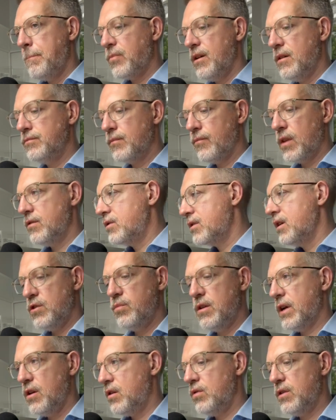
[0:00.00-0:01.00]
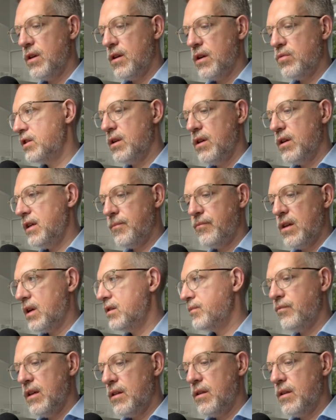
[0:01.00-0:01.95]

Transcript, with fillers: Exactly. And they also did a demo